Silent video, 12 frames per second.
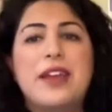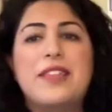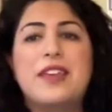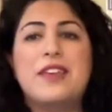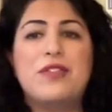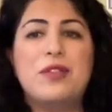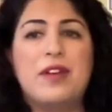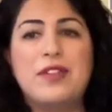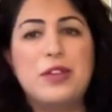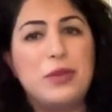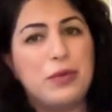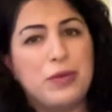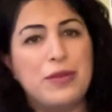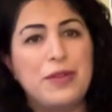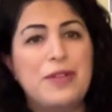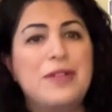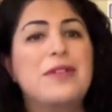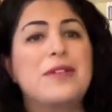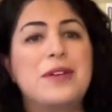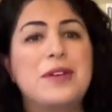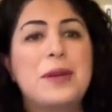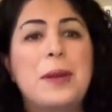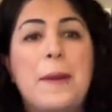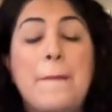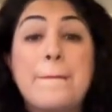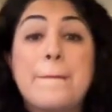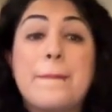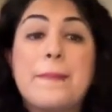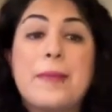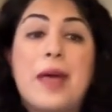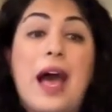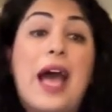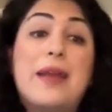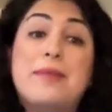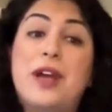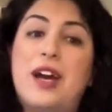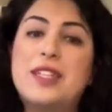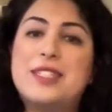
I think if you that, are you an actress yourself? I am not.